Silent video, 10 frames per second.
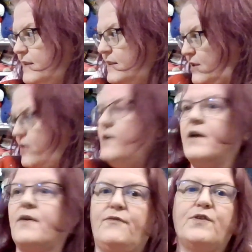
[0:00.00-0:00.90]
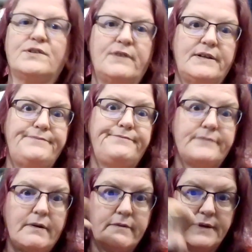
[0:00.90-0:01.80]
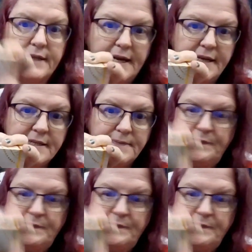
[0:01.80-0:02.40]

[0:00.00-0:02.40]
the hook, first of all, really nice.